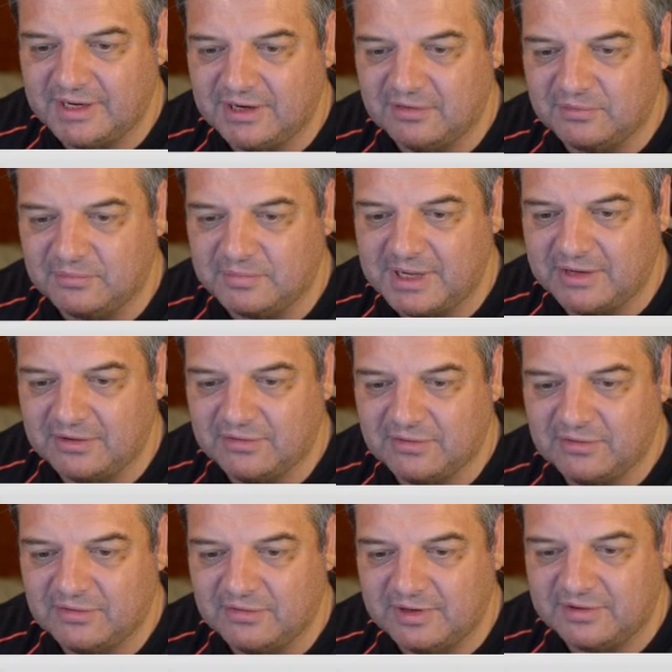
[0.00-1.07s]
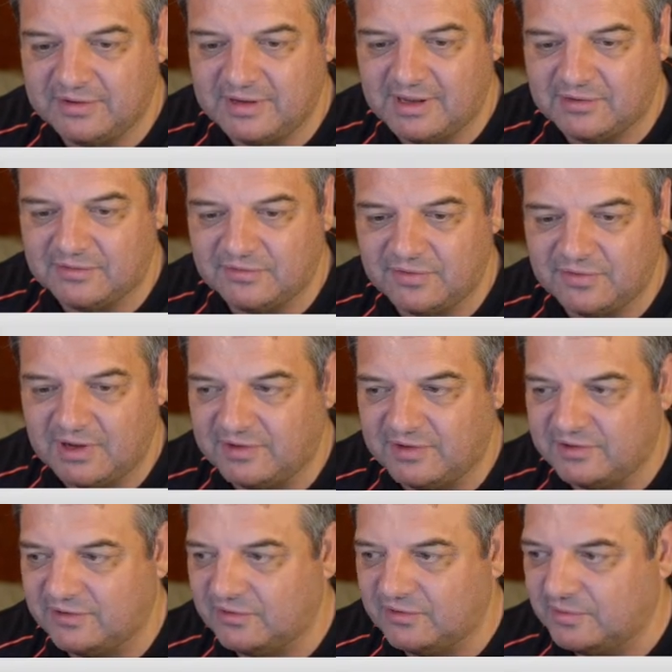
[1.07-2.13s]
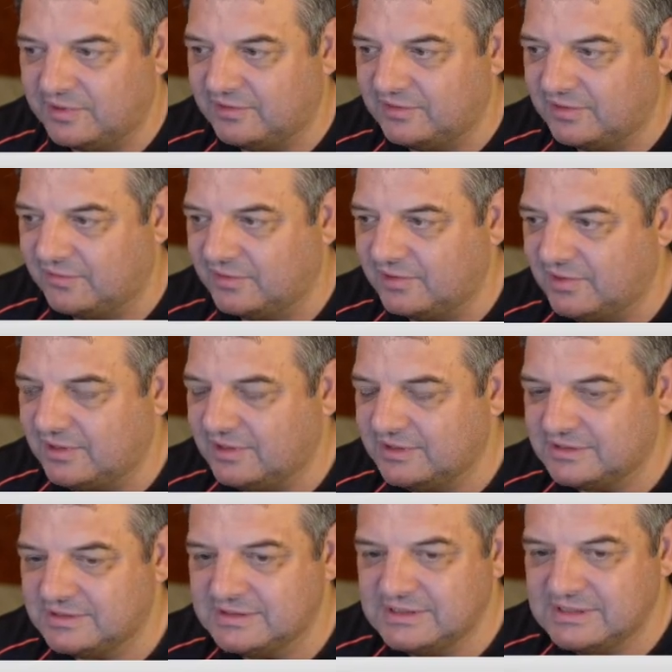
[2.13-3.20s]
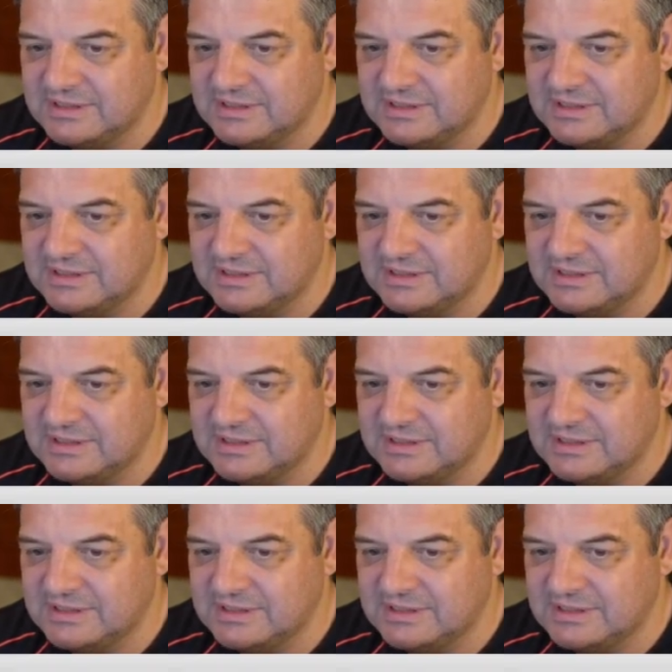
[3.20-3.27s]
I would make $3,527.